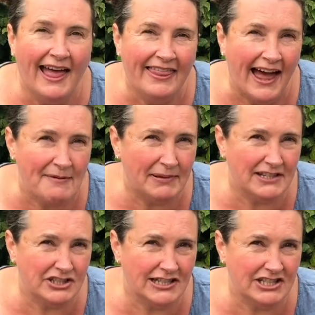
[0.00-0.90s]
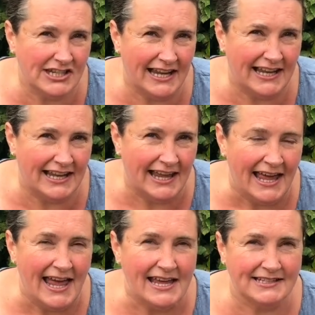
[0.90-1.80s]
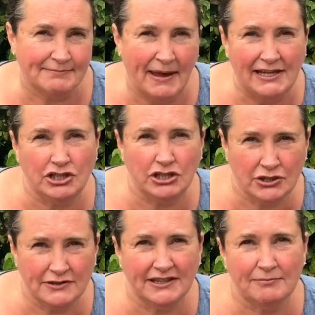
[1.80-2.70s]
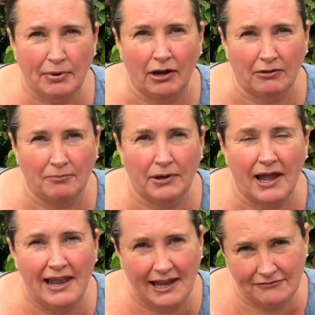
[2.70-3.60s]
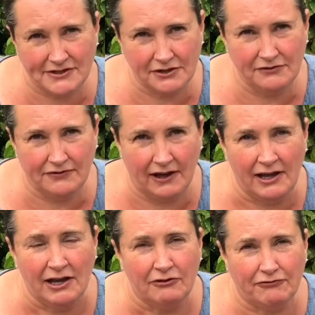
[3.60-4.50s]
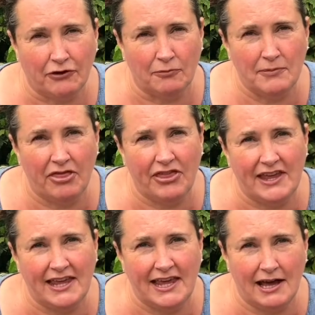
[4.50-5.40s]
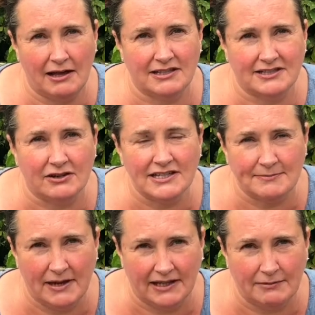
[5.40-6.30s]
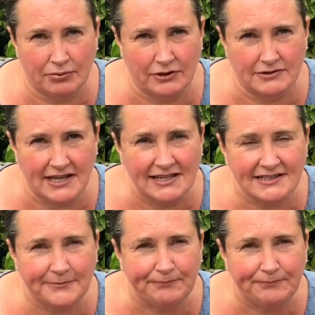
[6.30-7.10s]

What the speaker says: Apple and chili jelly is made using the pulp left over from the cider making process.